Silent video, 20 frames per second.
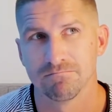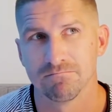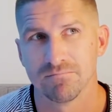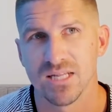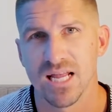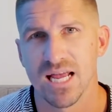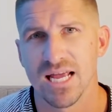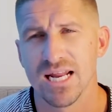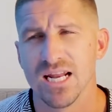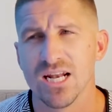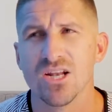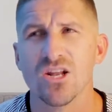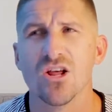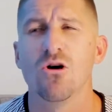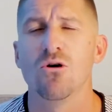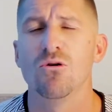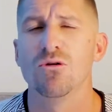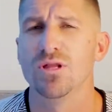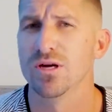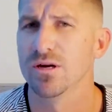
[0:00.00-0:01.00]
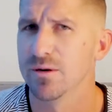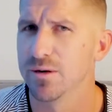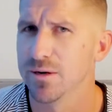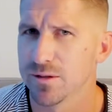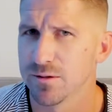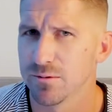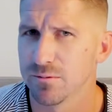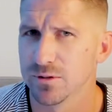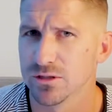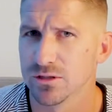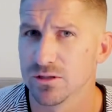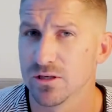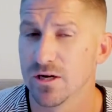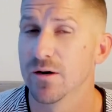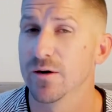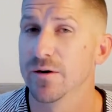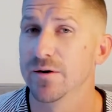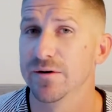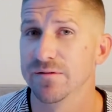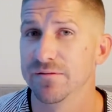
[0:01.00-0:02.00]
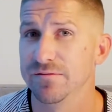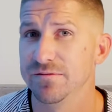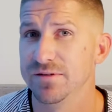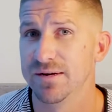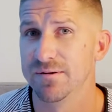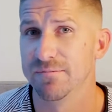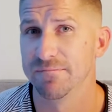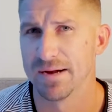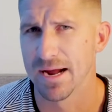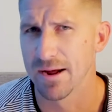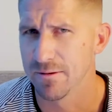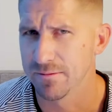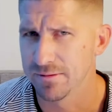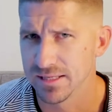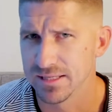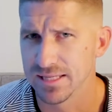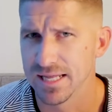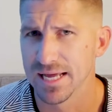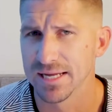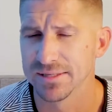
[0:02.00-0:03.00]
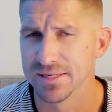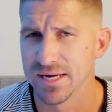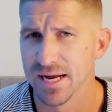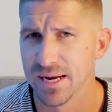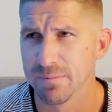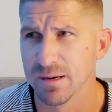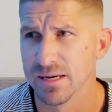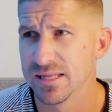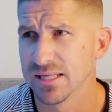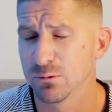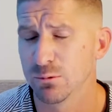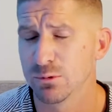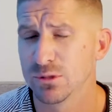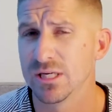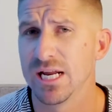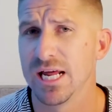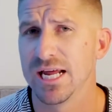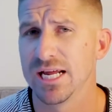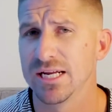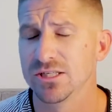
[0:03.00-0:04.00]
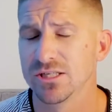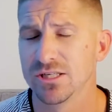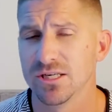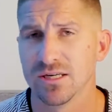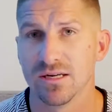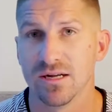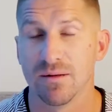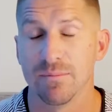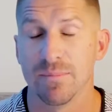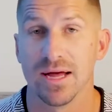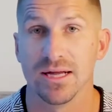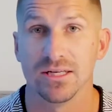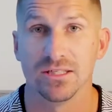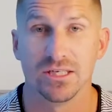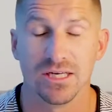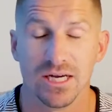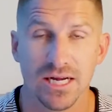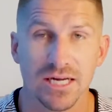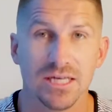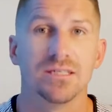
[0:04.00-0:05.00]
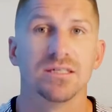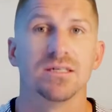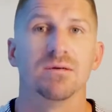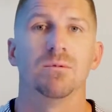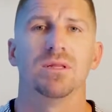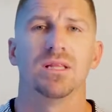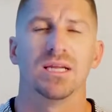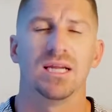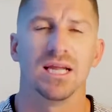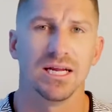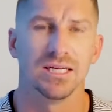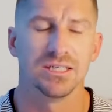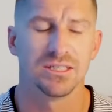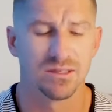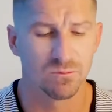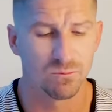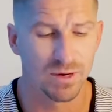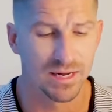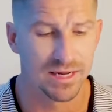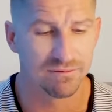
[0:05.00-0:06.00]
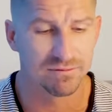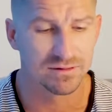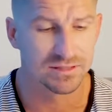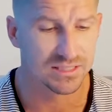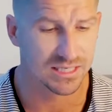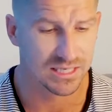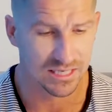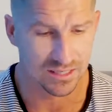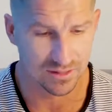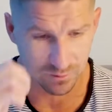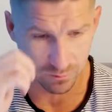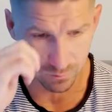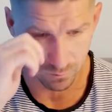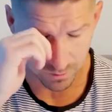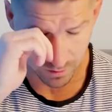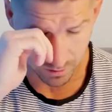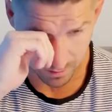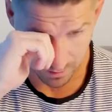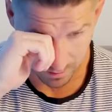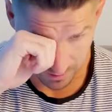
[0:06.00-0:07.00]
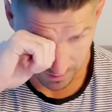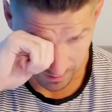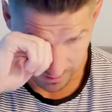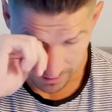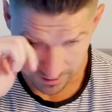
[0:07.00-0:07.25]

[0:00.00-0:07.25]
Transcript: They didn't know the earth was curved and round at that time, right? This was an ancient imagination with an ancient way of seeing the world.